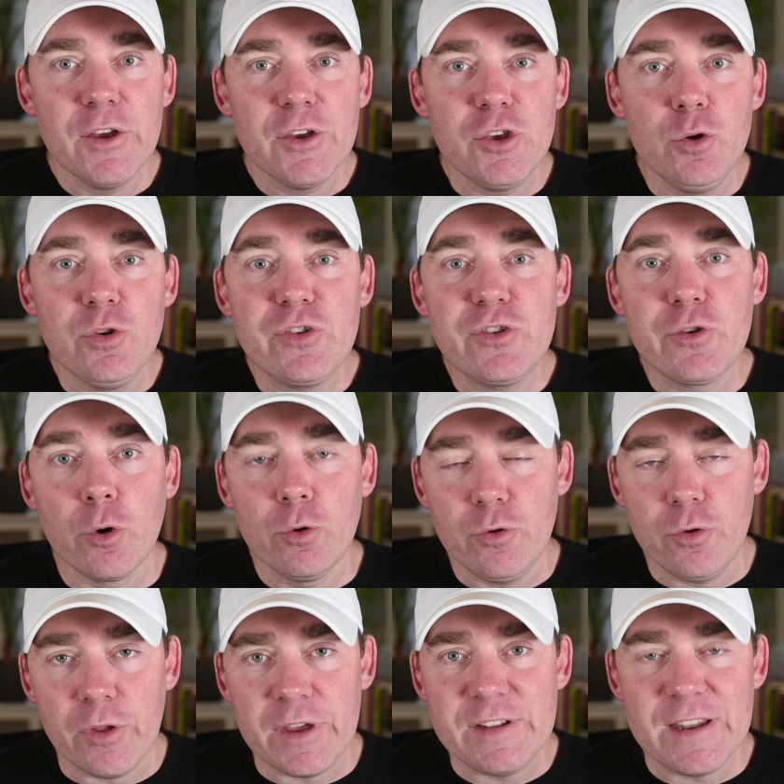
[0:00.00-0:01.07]
You
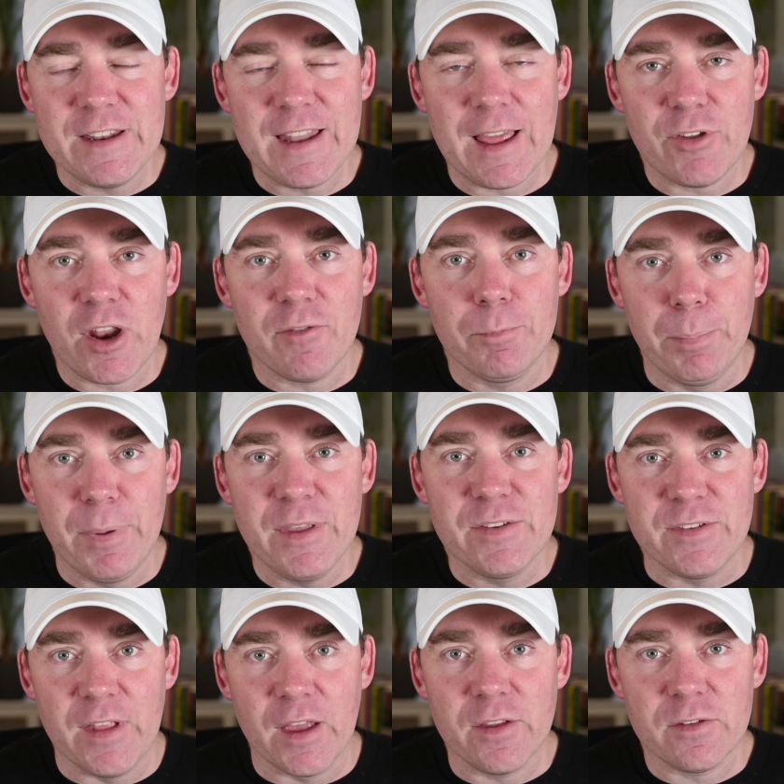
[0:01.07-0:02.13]
certainly didn't have enough
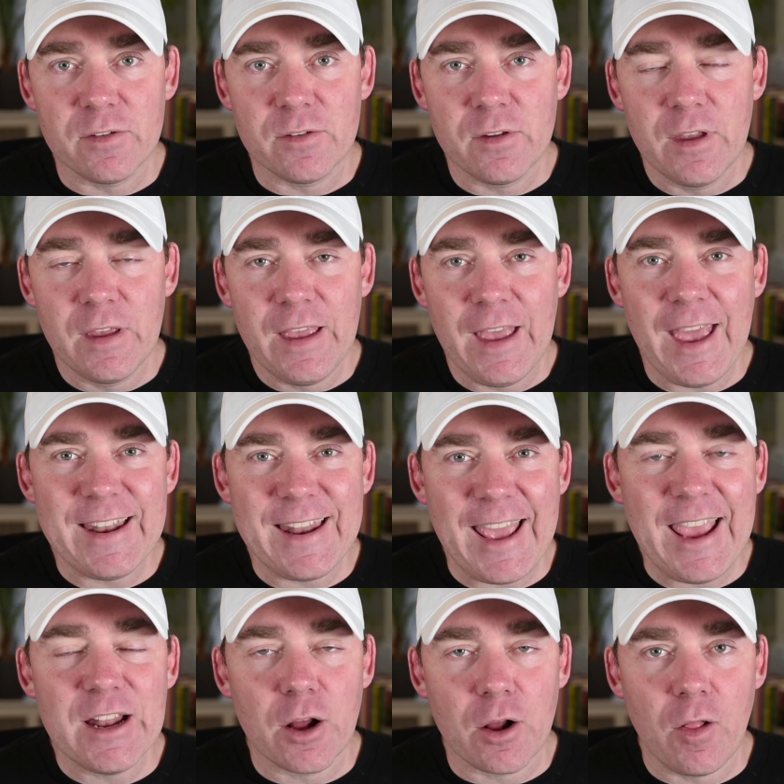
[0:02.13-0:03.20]
business at
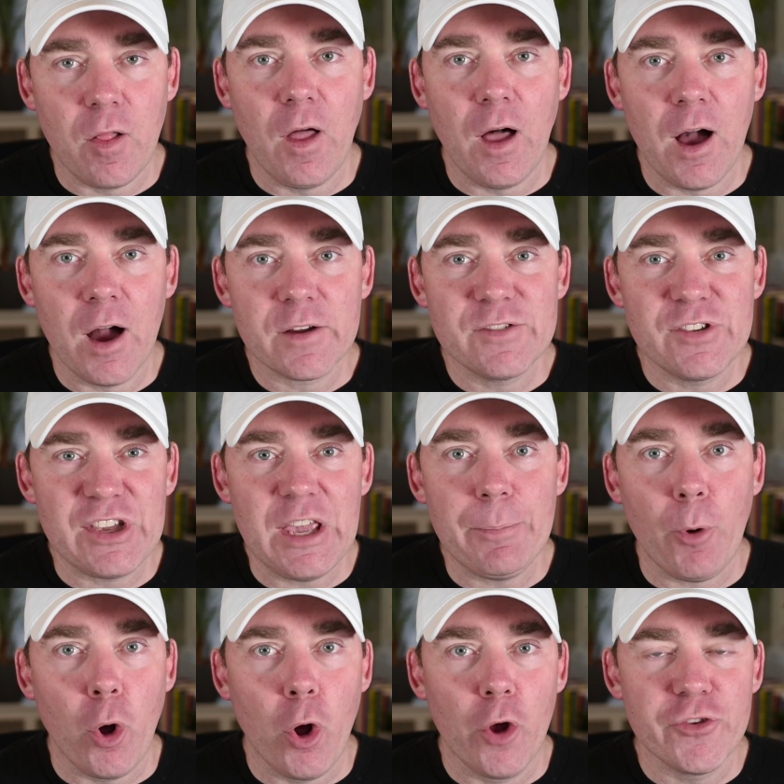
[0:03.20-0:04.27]
8 o'clock to
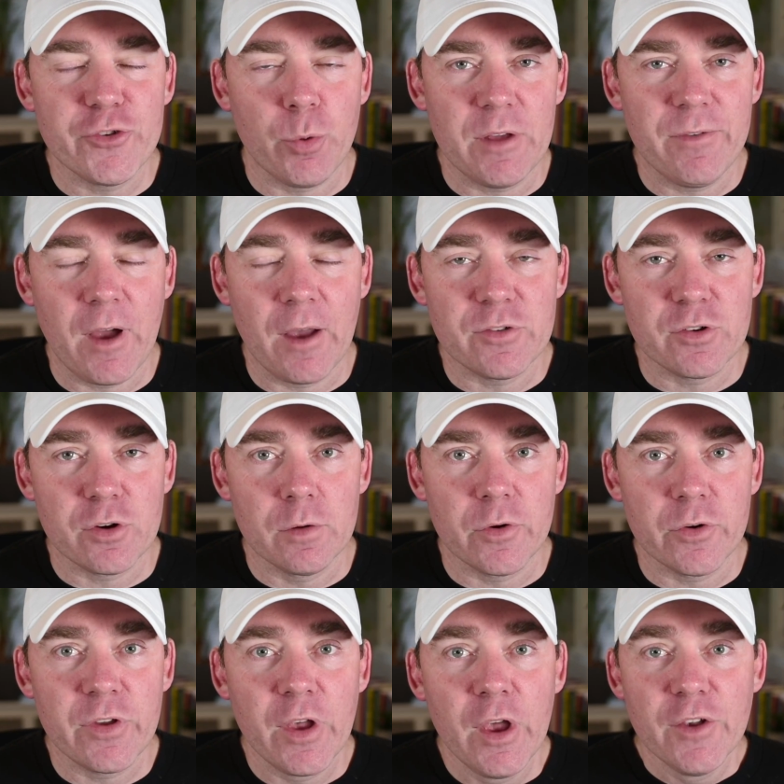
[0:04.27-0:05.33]
keep all 25
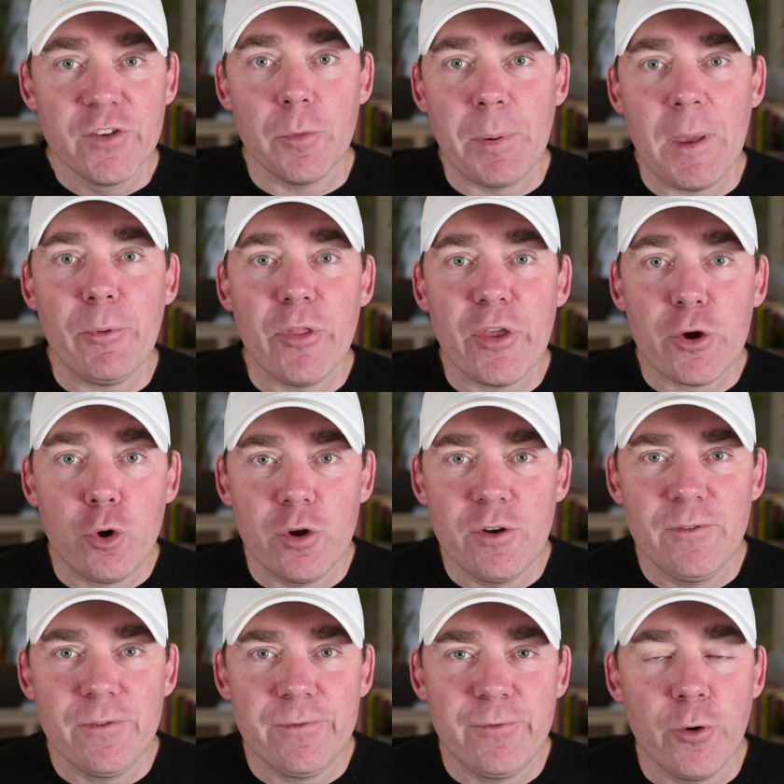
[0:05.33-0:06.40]
servers. So the people that
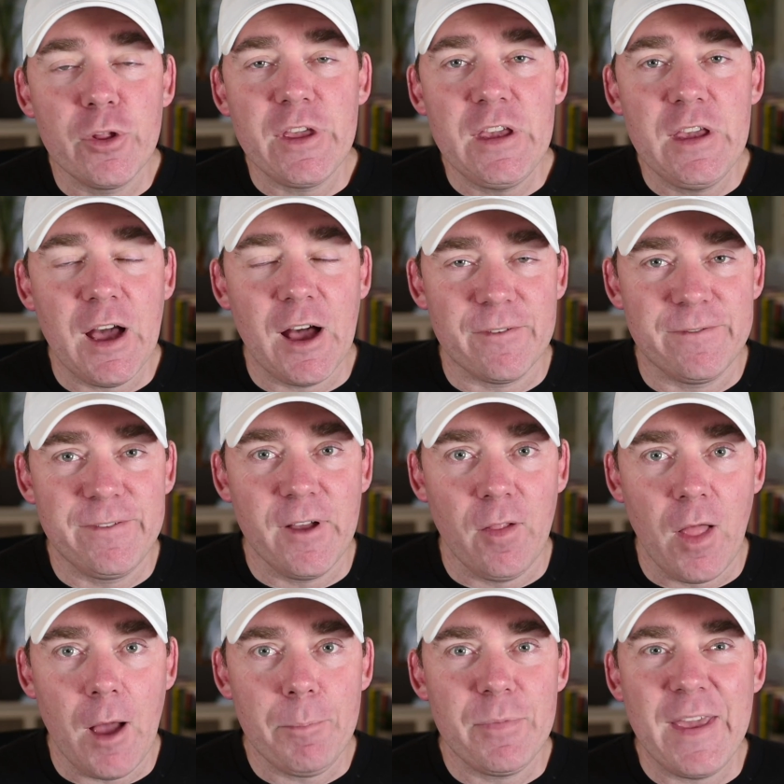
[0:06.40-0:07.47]
couldn't fully fill
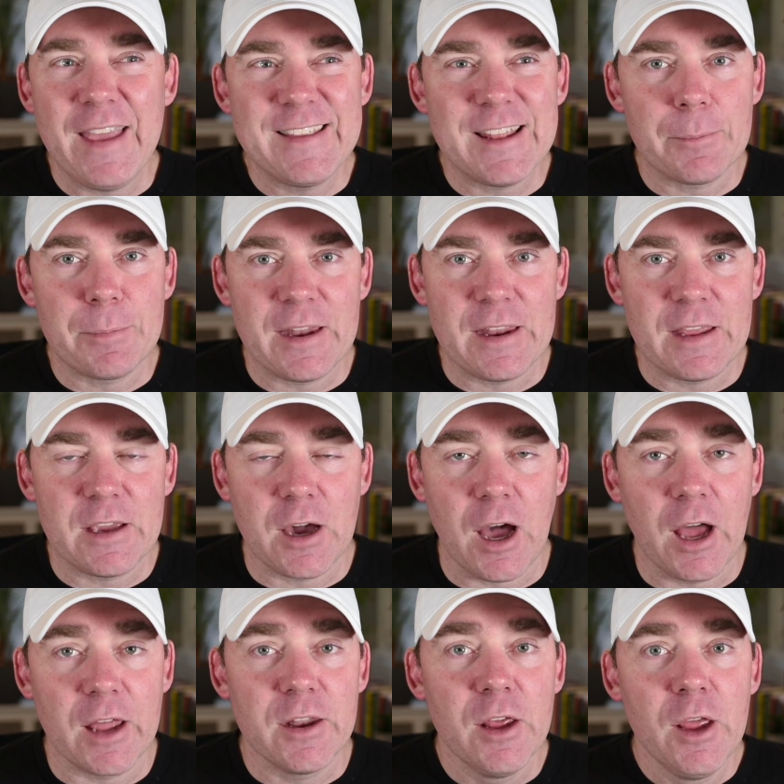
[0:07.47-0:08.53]
up, they ended up getting
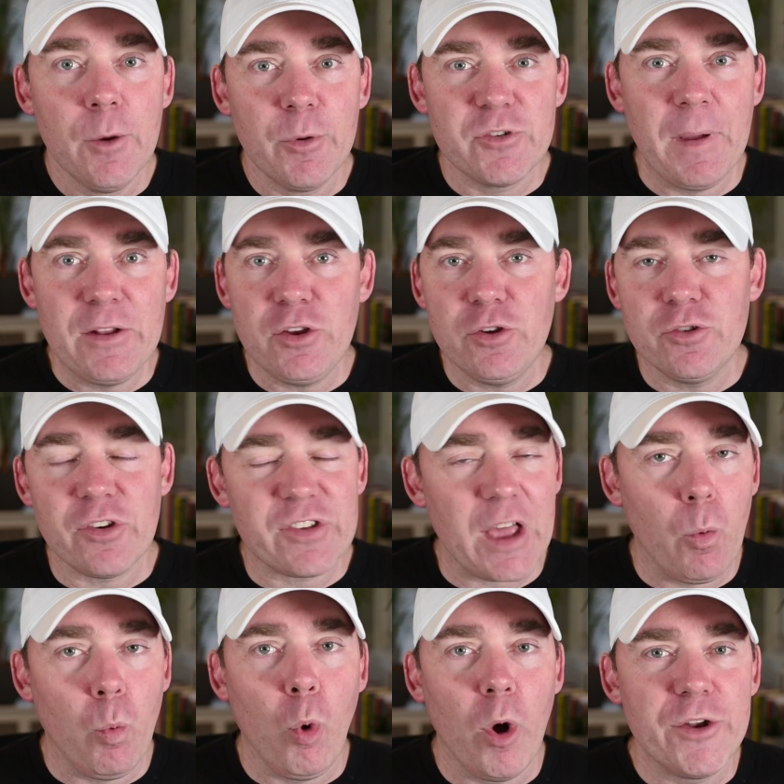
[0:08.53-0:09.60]
cut, which meant you just
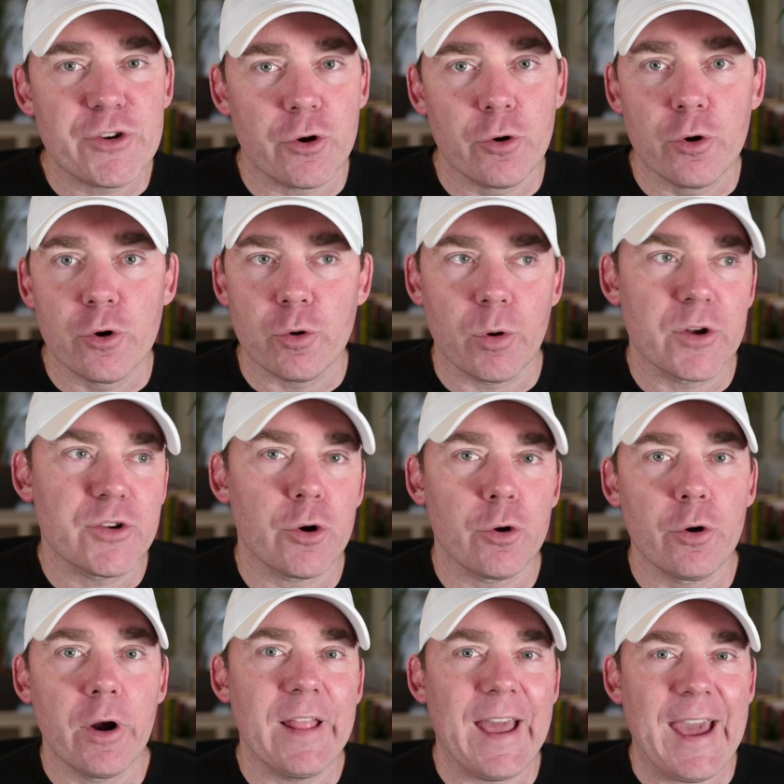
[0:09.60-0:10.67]
got one turn or a
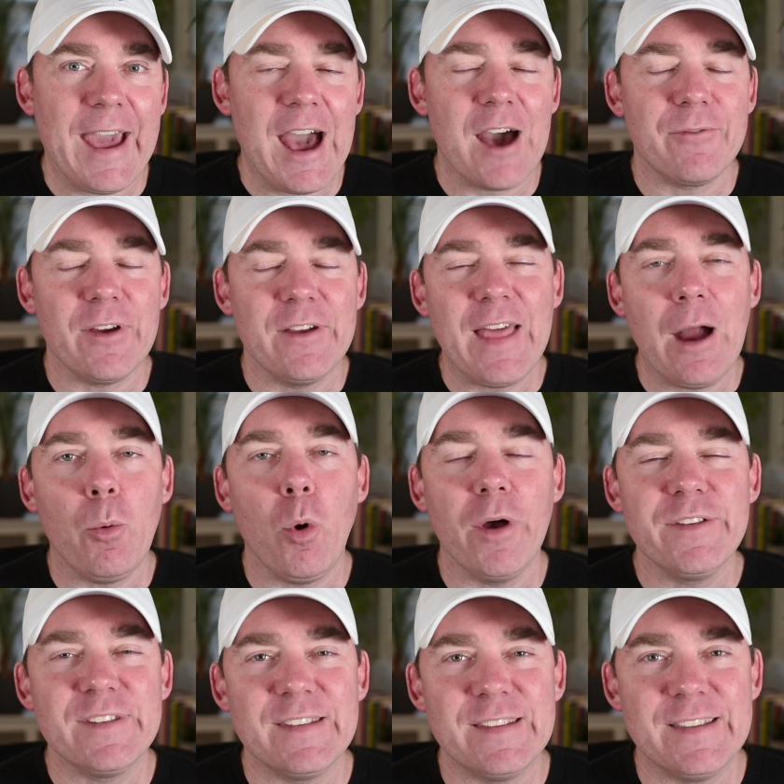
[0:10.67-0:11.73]
turn and a half, and that
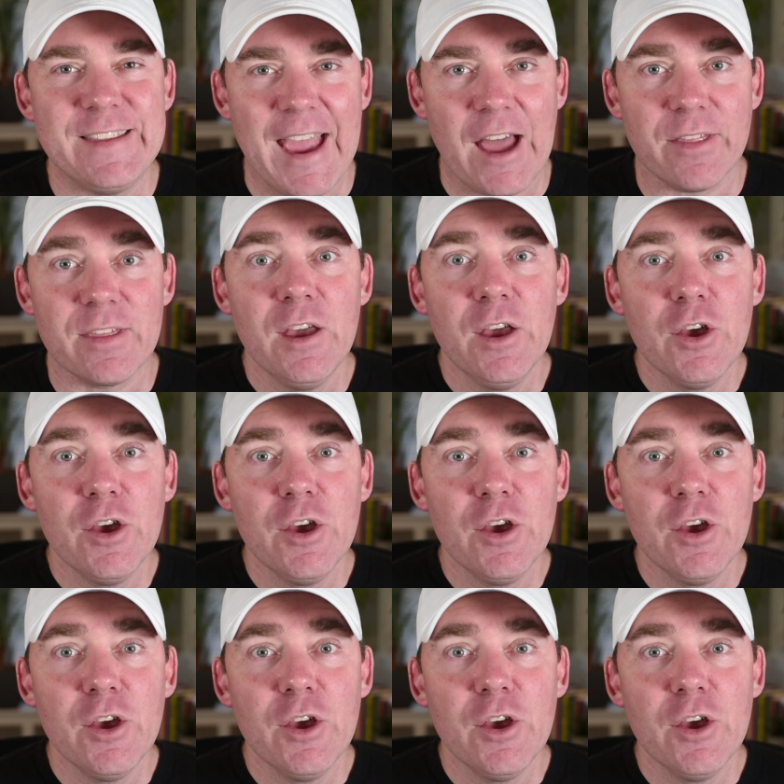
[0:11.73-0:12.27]
was death.